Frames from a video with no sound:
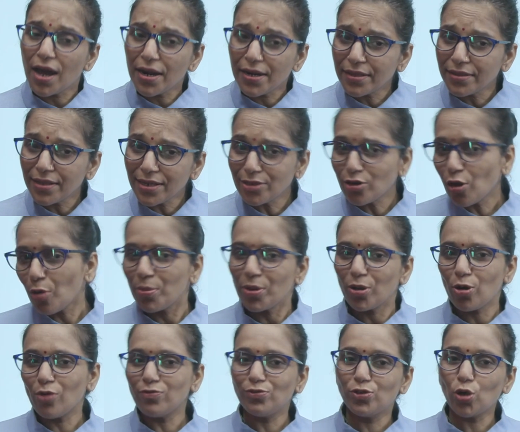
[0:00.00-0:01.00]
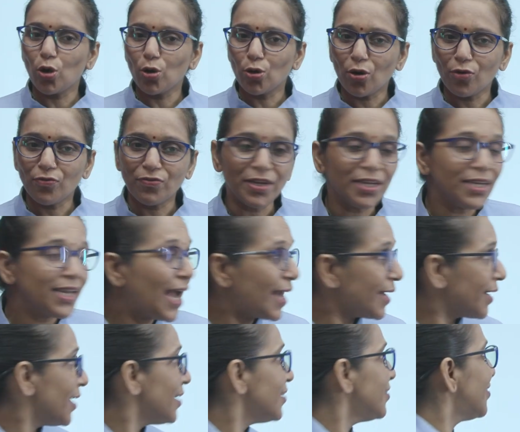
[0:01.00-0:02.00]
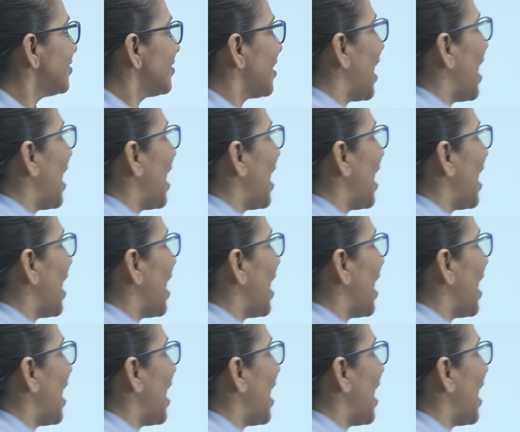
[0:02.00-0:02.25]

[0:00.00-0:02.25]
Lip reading: another topic of geography, that is